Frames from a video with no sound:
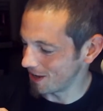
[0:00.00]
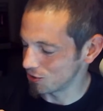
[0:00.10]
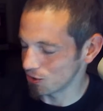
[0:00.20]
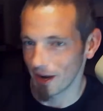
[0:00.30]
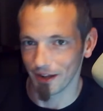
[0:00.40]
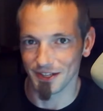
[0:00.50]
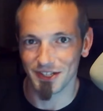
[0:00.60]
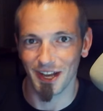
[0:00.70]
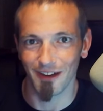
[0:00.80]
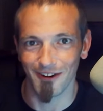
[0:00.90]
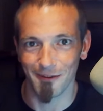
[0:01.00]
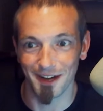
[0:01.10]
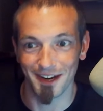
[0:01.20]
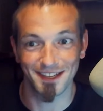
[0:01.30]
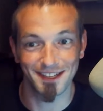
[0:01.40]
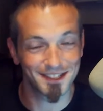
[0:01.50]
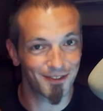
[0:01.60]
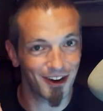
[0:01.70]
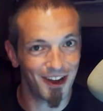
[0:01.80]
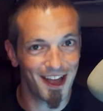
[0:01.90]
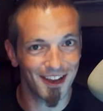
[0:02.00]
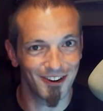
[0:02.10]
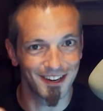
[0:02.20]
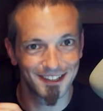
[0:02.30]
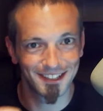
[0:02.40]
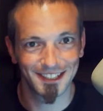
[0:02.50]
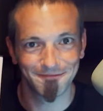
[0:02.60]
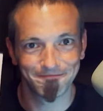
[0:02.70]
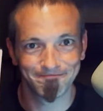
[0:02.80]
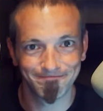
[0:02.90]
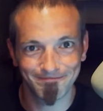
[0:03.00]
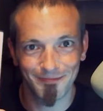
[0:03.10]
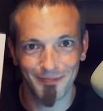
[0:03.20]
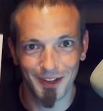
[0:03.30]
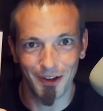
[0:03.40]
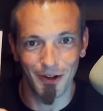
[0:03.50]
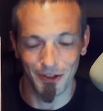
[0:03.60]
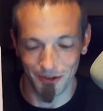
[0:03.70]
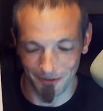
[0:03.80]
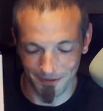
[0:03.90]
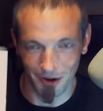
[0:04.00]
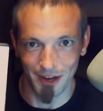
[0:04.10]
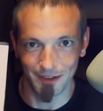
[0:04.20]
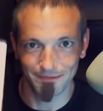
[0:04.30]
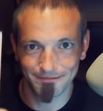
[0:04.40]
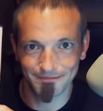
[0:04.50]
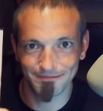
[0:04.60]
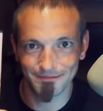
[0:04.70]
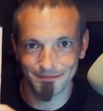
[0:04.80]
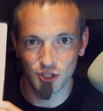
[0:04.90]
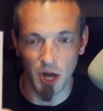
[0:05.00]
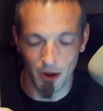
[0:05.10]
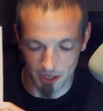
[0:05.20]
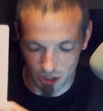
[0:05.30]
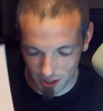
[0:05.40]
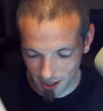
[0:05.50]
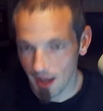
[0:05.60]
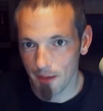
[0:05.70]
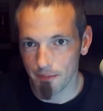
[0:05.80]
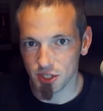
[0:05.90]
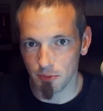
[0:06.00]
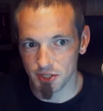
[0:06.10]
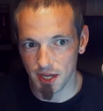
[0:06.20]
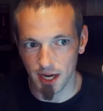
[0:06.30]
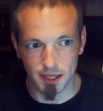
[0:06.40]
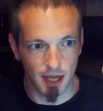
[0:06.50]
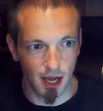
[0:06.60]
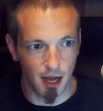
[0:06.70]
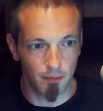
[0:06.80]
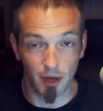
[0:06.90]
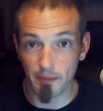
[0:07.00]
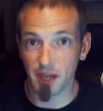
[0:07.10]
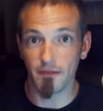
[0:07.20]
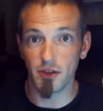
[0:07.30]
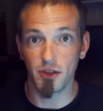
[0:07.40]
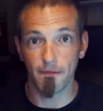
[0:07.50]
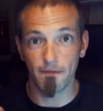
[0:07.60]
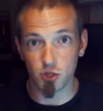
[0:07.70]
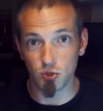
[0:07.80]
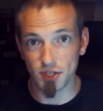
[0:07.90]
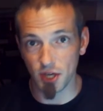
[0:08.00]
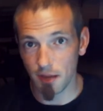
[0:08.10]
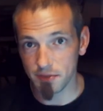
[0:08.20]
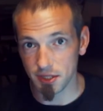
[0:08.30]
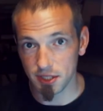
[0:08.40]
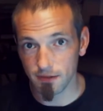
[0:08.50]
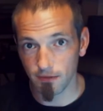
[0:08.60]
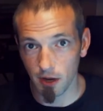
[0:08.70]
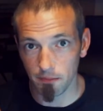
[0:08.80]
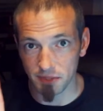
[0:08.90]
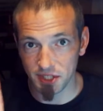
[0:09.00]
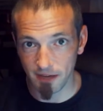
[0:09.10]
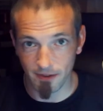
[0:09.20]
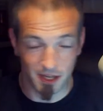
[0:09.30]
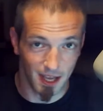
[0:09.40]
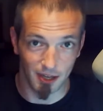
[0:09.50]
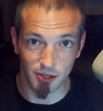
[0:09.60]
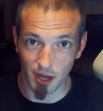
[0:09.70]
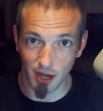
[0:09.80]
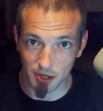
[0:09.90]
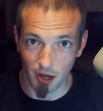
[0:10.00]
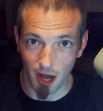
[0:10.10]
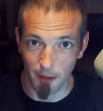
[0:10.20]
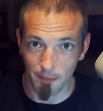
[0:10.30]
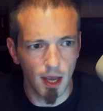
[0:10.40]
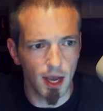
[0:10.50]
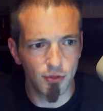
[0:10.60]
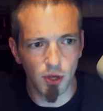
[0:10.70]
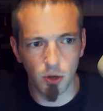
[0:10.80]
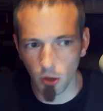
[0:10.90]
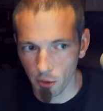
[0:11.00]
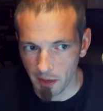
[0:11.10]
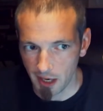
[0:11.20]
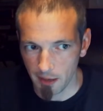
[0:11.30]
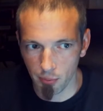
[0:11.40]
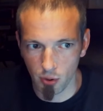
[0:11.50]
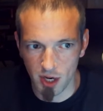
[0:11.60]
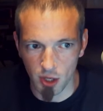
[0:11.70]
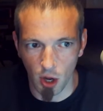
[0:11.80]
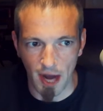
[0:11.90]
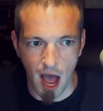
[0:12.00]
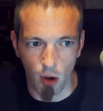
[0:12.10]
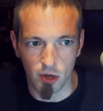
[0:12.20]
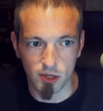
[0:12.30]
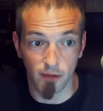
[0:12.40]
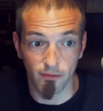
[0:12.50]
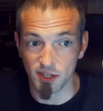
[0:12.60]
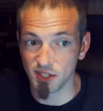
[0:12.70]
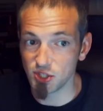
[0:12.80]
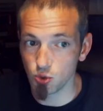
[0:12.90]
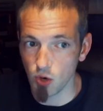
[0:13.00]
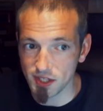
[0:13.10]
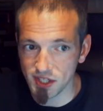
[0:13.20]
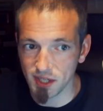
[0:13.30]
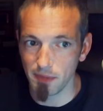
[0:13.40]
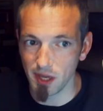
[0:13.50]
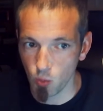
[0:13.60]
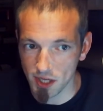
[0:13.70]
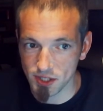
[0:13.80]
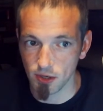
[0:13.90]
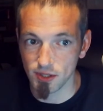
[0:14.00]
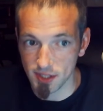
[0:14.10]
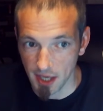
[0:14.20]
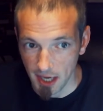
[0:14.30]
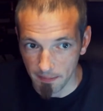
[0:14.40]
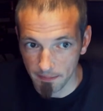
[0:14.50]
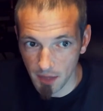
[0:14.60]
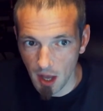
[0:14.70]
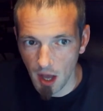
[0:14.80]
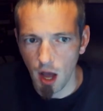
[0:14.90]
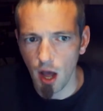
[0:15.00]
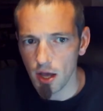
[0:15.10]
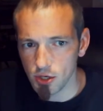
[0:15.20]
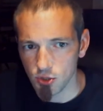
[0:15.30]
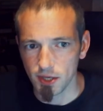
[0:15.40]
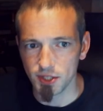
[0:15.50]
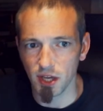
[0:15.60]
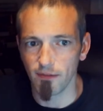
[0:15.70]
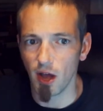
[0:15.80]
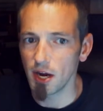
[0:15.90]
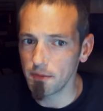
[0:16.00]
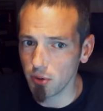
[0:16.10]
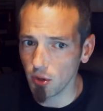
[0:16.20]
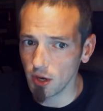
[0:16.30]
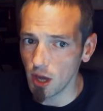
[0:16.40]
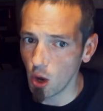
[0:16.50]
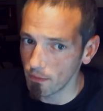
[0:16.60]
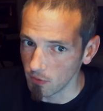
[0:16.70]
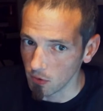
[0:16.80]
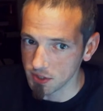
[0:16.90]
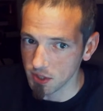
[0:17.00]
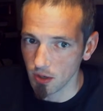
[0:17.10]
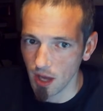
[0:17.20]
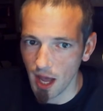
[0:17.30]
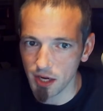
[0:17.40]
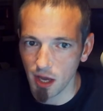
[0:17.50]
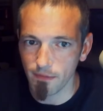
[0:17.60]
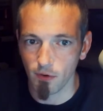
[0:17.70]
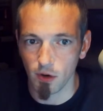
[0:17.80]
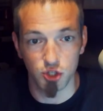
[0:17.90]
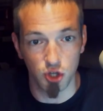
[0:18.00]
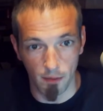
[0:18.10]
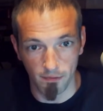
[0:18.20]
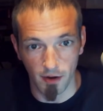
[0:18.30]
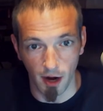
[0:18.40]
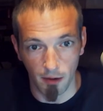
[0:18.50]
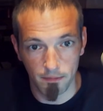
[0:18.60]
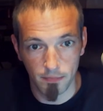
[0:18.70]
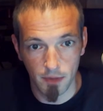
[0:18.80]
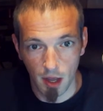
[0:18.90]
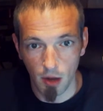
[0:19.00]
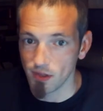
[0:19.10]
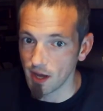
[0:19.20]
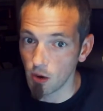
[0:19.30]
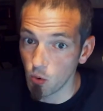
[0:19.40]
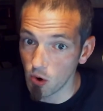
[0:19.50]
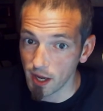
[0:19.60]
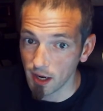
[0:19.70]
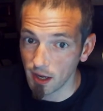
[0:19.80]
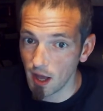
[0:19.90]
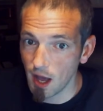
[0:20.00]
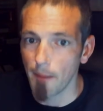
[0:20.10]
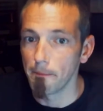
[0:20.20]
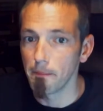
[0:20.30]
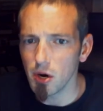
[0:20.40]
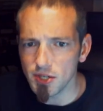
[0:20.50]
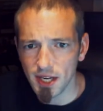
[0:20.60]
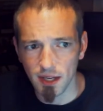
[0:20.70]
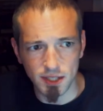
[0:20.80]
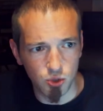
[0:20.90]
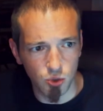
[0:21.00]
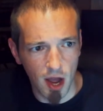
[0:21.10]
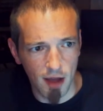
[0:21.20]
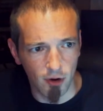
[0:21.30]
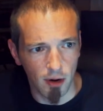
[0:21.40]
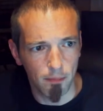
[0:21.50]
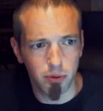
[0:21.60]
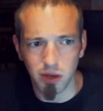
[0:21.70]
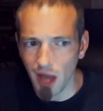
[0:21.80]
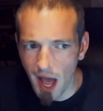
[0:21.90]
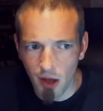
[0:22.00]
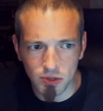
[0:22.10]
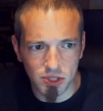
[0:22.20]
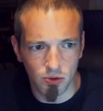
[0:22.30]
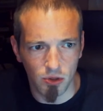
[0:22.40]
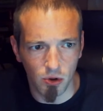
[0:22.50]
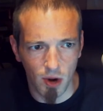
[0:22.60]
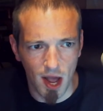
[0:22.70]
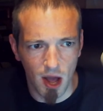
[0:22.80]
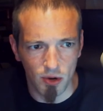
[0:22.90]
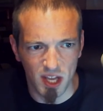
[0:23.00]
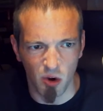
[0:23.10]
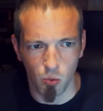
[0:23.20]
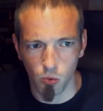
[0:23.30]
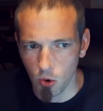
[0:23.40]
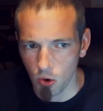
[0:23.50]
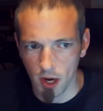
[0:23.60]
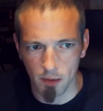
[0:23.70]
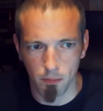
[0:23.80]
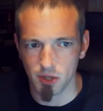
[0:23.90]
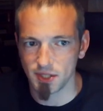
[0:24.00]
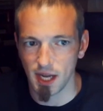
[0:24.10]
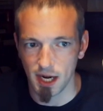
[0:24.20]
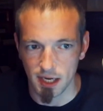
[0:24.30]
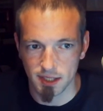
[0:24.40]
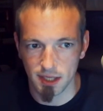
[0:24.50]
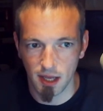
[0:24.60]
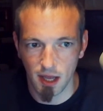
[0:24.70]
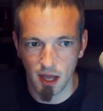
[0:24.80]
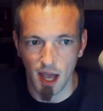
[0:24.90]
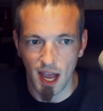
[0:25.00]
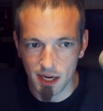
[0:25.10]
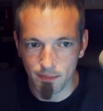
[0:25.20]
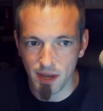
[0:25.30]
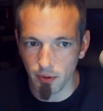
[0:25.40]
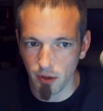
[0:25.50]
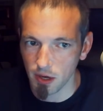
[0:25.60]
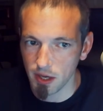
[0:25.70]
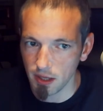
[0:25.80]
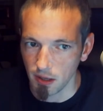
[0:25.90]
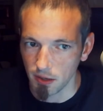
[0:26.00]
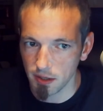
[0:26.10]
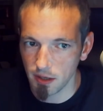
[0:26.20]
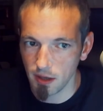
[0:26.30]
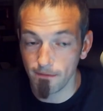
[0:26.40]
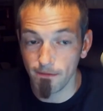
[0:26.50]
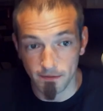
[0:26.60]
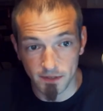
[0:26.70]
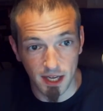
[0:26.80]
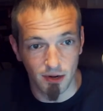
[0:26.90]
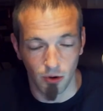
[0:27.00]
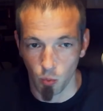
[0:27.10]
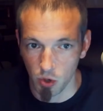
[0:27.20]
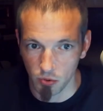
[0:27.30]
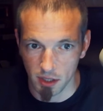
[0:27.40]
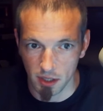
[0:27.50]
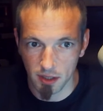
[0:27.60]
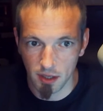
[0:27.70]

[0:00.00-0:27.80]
drawing this cover, but it is very accurate, although very childish. Mr. Mercedes, let me give you the official synopsis from StephenKing.com. In the gloomy, pre-dawn hours of a distressed Midwestern city, hundreds of unemployed hopefuls are lined up for a job fair. Without warning, a merciless driver plows through the crowd in a roaring Mercedes. 8 people are killed, 15 are wounded.